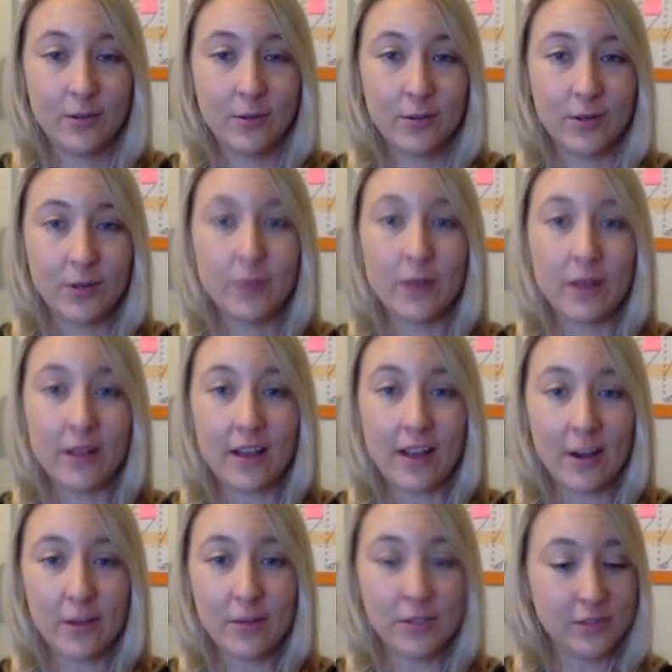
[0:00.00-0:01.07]
Whew. Well,
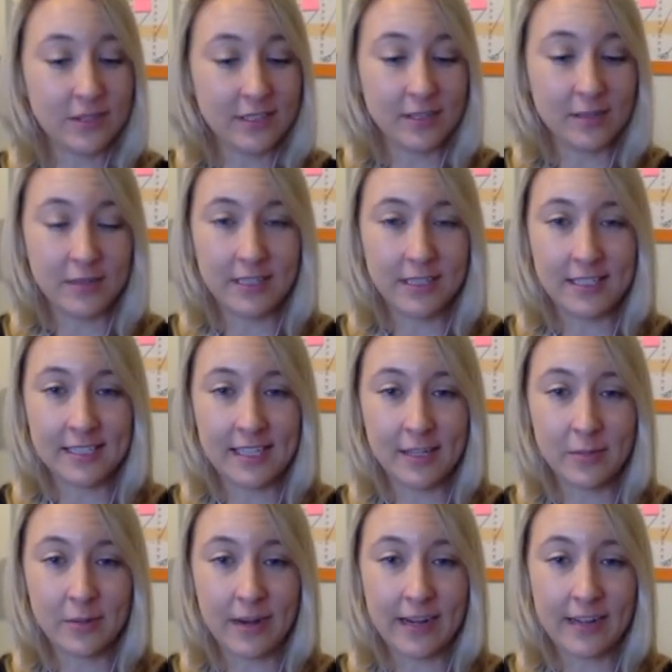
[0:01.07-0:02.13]
I hope you're doing something to
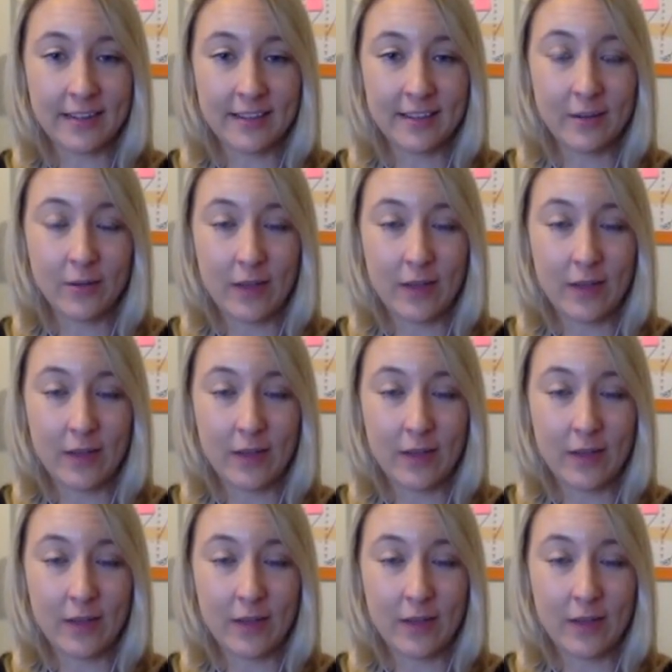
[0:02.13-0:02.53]
celebrate